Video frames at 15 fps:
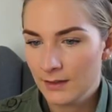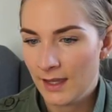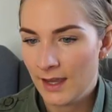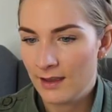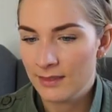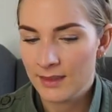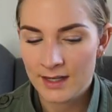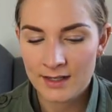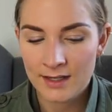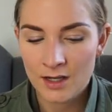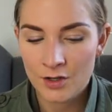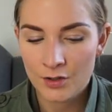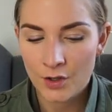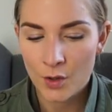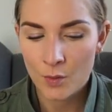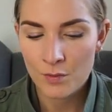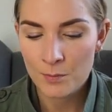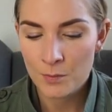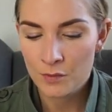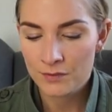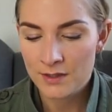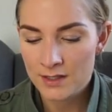Yeah, and then a year ago we
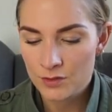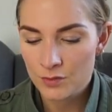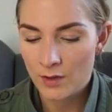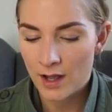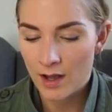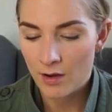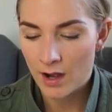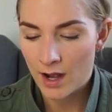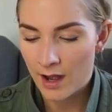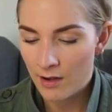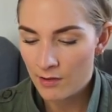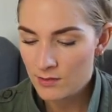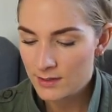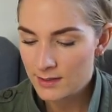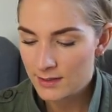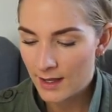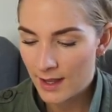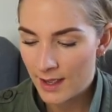moved into our house